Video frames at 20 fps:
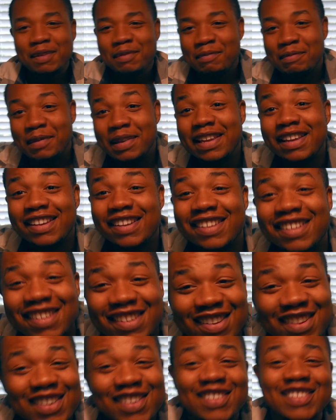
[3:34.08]
Me,
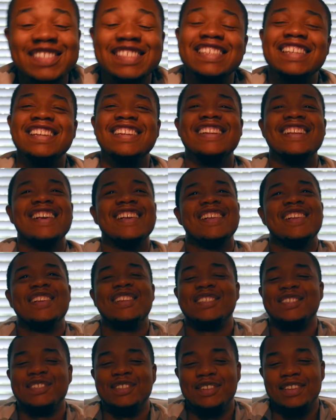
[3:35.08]
You know what I'm saying?
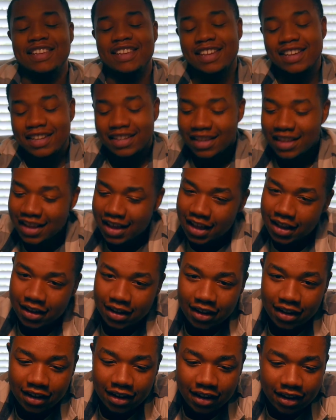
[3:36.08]
So yeah,
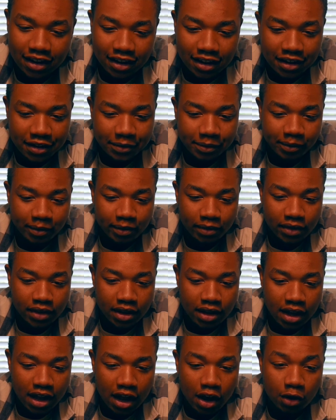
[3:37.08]
uh,
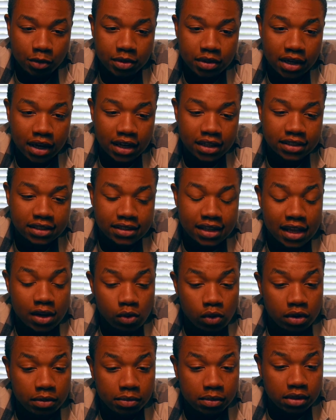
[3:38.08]
I hope you guys stay
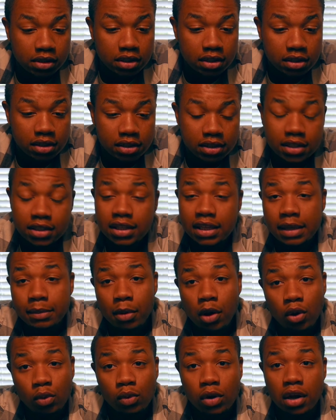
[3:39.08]
with me. Keep
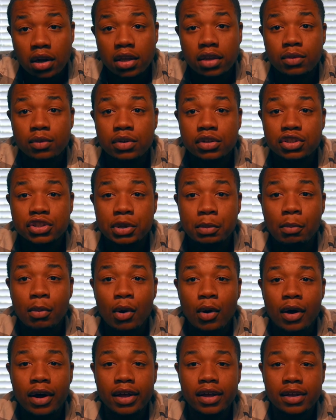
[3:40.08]
on rocking with your
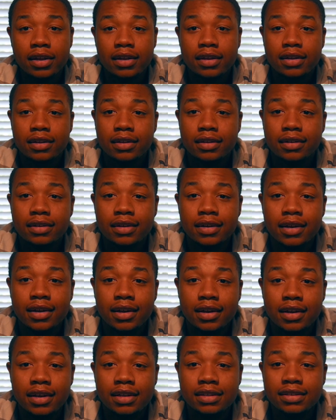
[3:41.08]
boy.
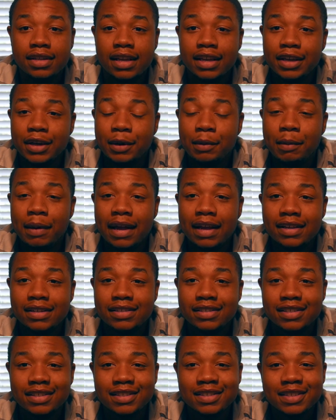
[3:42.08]
It's A.L.
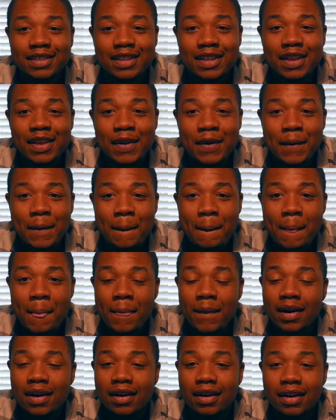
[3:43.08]
Bassin'.
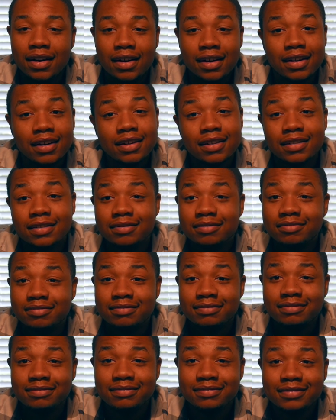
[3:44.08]
Uh,
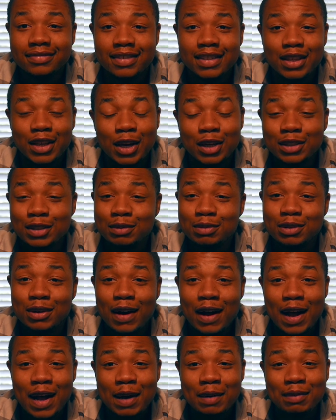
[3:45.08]
y'all
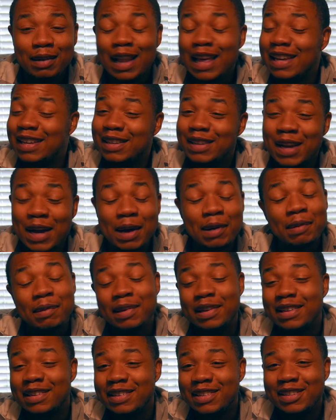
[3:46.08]
subscribe, like,
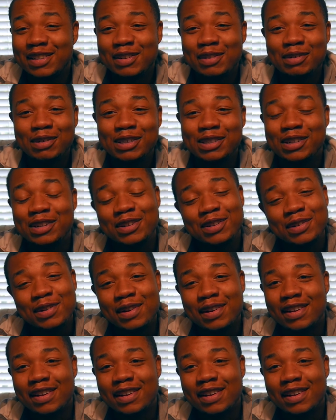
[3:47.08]
comment, do what you do.